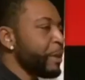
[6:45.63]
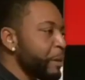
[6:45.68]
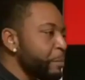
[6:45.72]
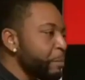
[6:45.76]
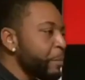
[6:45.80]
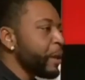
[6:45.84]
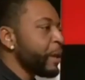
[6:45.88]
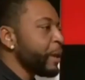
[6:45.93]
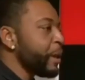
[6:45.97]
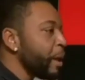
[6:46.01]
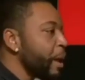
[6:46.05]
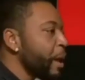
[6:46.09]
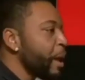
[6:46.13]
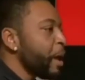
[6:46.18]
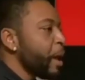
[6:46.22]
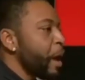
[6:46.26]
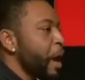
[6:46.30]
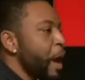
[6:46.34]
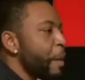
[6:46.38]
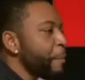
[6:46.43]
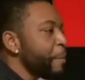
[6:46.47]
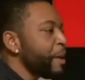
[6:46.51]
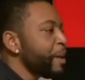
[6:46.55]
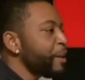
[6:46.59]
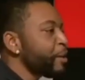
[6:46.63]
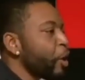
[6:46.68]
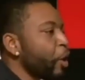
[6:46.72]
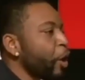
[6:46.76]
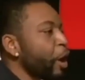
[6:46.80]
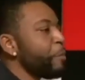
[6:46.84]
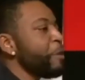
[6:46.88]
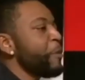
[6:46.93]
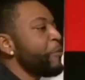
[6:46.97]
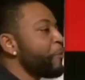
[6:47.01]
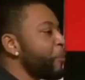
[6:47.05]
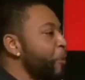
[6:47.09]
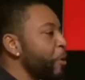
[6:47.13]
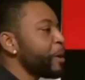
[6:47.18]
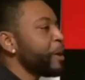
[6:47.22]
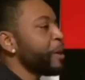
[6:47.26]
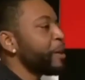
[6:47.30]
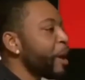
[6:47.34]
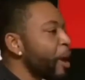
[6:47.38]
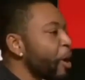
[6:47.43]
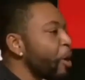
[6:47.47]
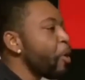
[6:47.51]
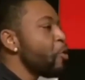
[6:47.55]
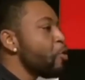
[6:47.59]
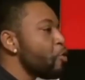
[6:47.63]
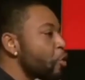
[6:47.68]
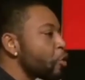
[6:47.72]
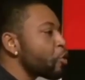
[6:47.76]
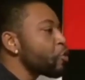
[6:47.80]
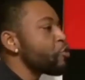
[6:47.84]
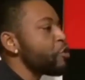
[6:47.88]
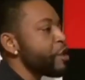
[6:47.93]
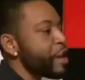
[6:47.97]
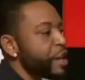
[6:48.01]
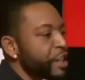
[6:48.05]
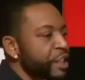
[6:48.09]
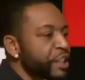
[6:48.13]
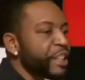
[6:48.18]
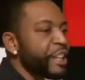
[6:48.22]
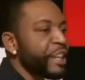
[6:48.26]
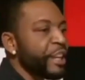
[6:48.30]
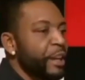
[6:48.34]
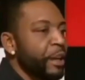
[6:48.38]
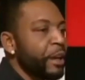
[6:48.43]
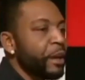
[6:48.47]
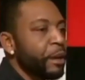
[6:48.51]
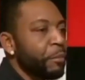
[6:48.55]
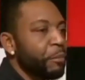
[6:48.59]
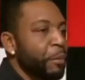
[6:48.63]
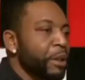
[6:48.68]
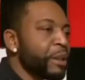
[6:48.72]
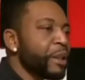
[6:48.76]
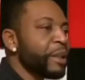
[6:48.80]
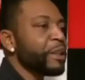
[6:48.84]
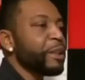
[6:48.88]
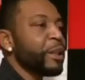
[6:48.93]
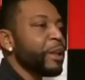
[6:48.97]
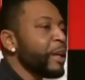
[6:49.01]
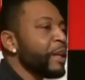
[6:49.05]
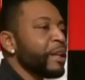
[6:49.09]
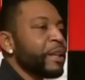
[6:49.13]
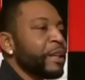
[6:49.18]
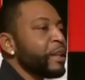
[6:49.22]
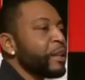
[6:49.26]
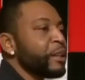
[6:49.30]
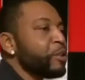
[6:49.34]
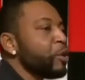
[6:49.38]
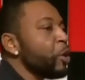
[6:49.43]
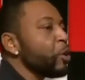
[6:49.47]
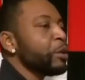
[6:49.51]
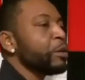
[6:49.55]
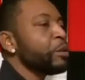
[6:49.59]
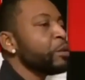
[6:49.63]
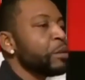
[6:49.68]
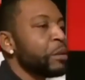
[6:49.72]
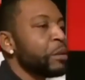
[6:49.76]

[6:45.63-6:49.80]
A Yankee. You see me? So them thing there